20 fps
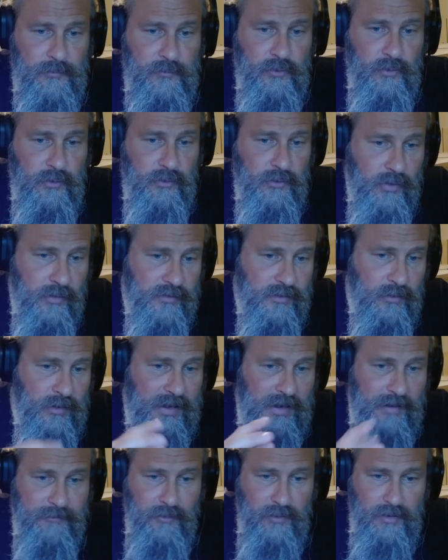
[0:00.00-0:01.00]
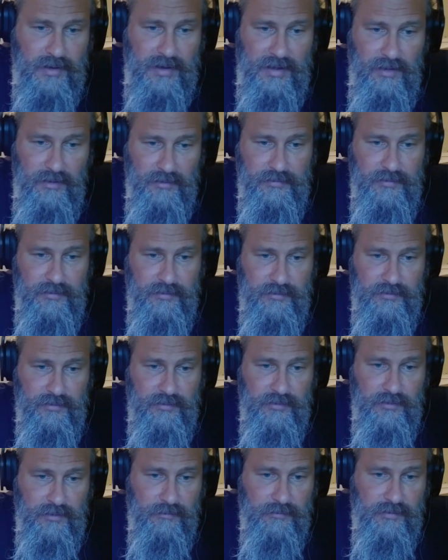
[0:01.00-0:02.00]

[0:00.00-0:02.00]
So it turns out after analysis